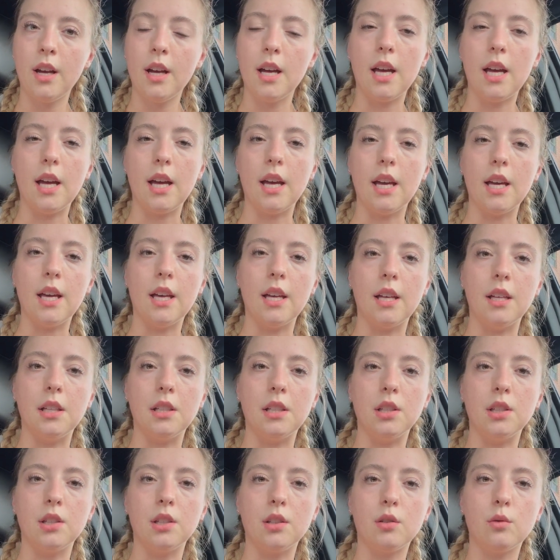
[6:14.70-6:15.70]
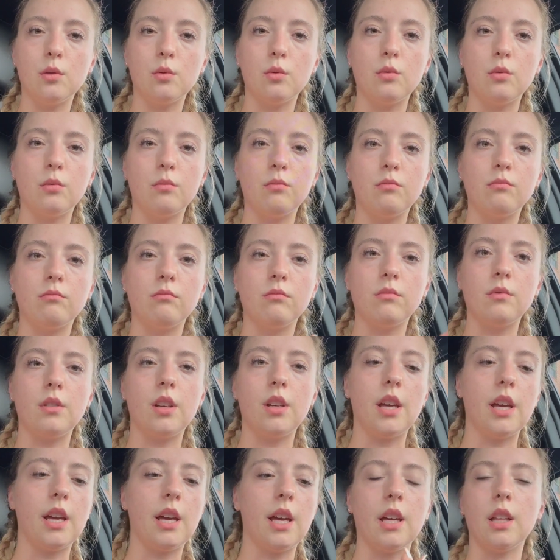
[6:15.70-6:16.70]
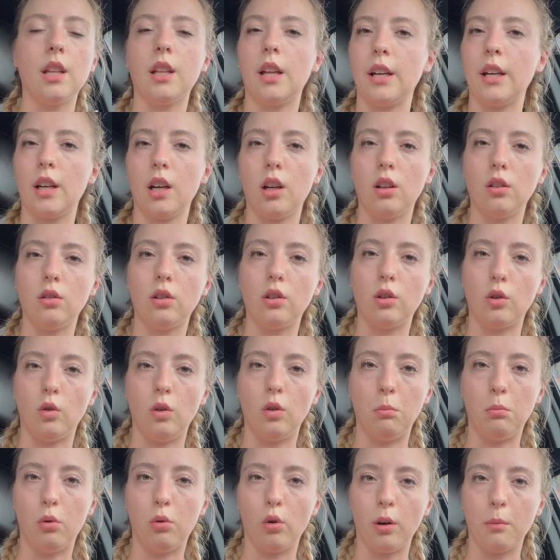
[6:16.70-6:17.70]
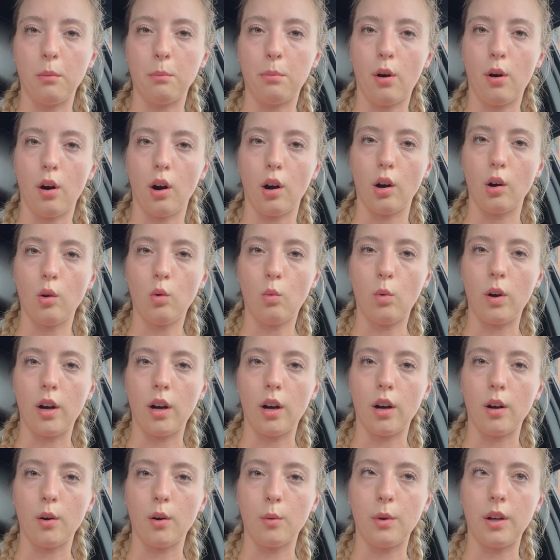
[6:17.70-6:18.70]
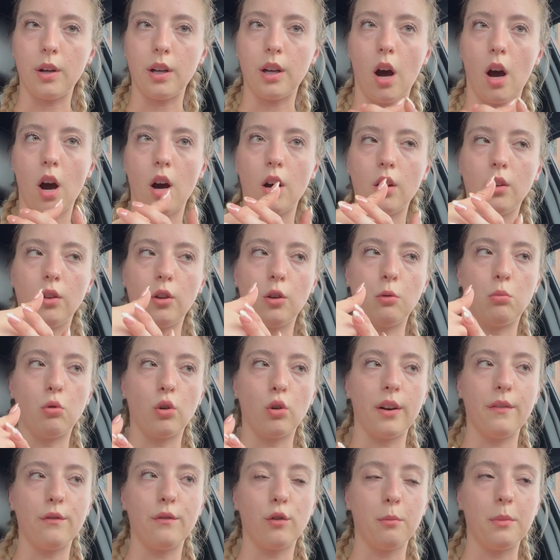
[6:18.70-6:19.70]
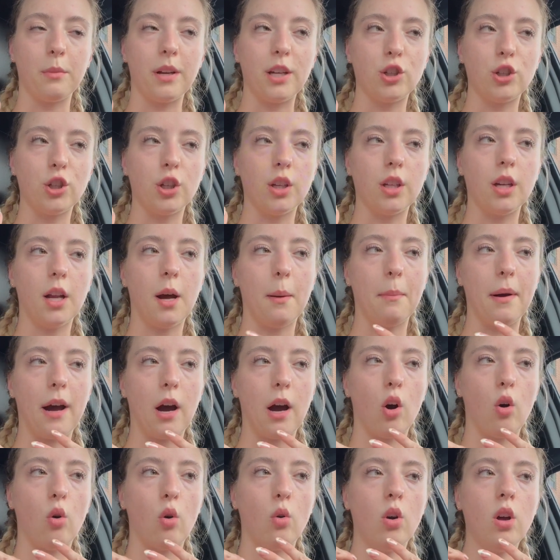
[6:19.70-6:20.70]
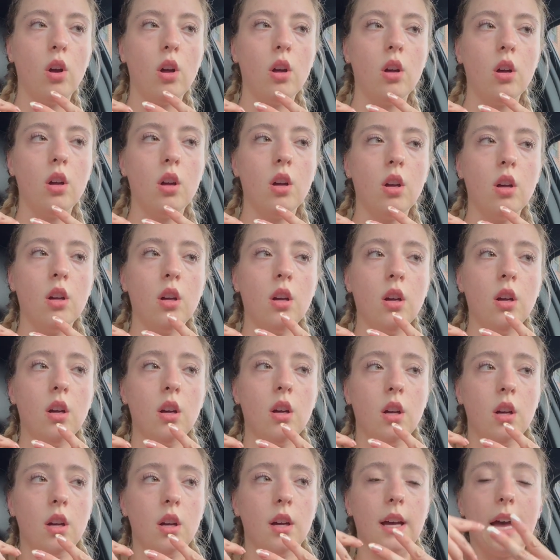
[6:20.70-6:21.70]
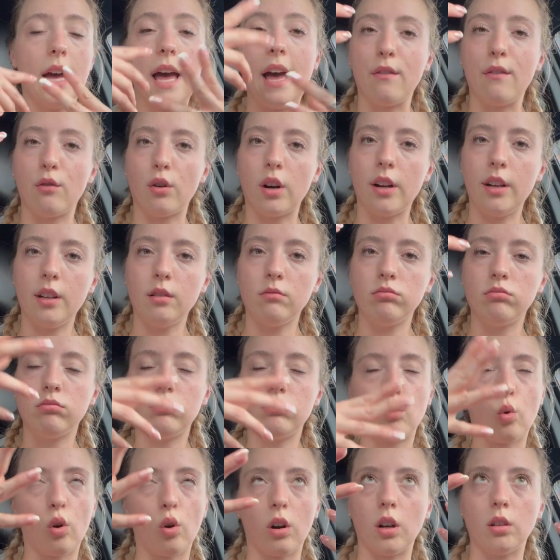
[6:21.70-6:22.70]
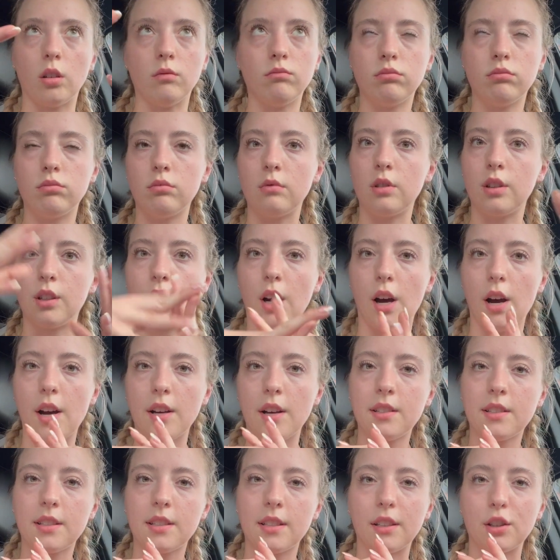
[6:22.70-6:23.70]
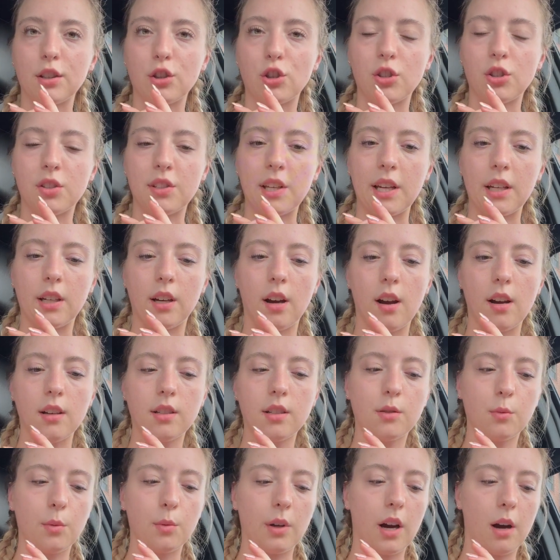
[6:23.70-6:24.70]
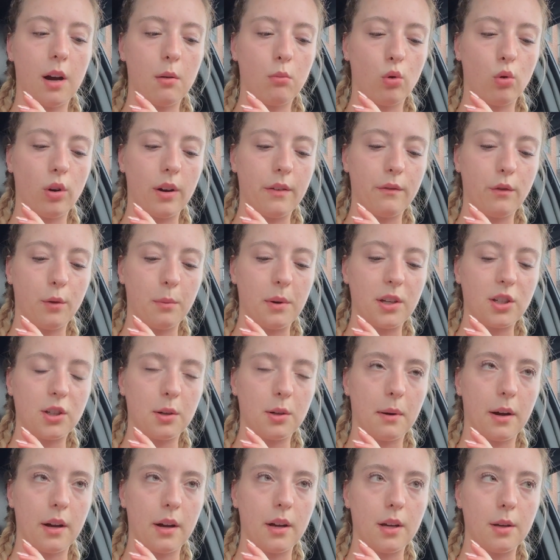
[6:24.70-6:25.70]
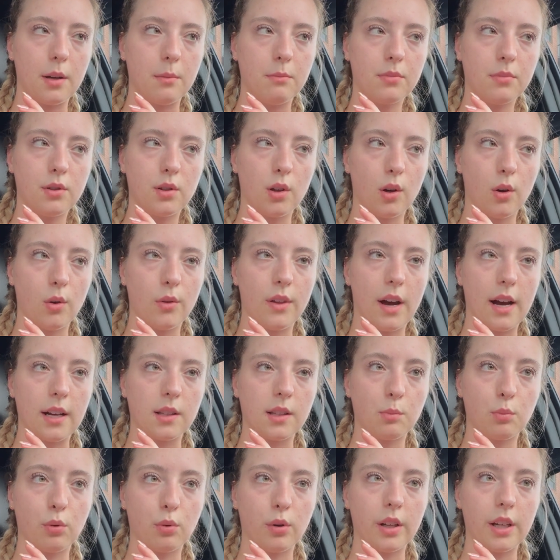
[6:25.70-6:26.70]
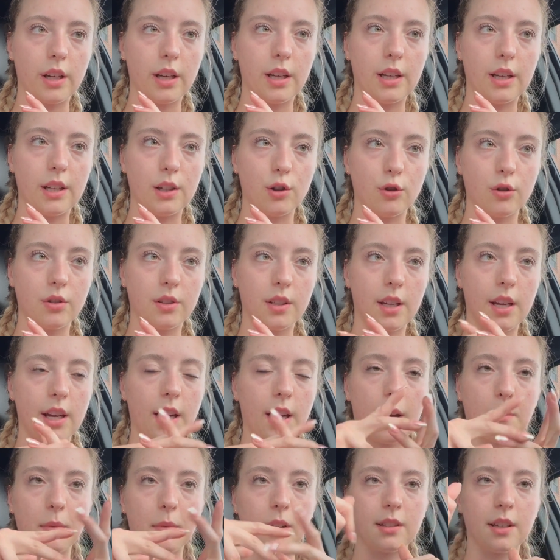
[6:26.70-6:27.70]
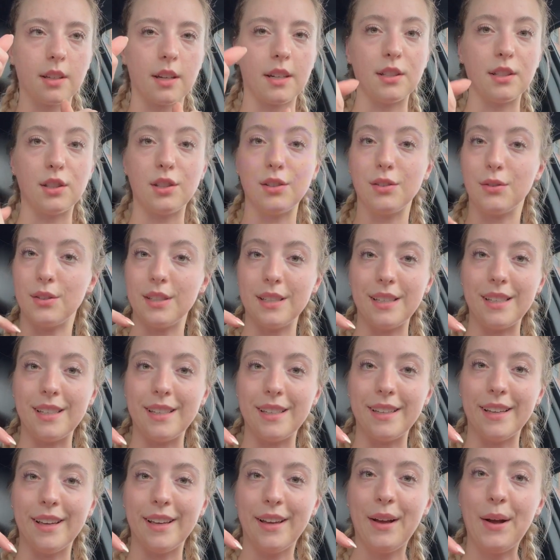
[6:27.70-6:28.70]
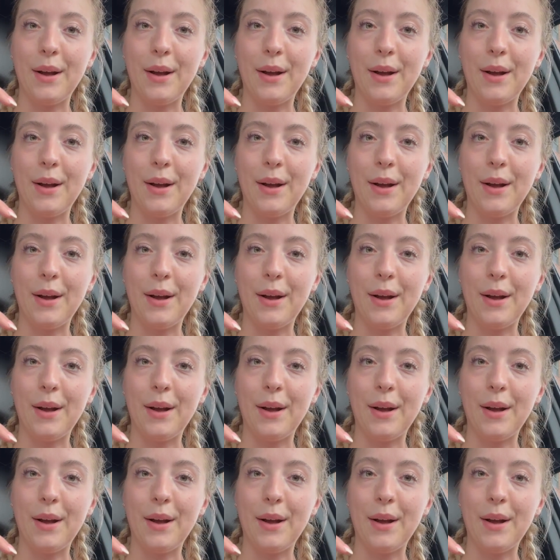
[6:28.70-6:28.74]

and it hit like a little important part where we got a little more information about Everett, or Gus, let's just say Gus. We got more information about him, so that's pretty interesting. I'm excited to see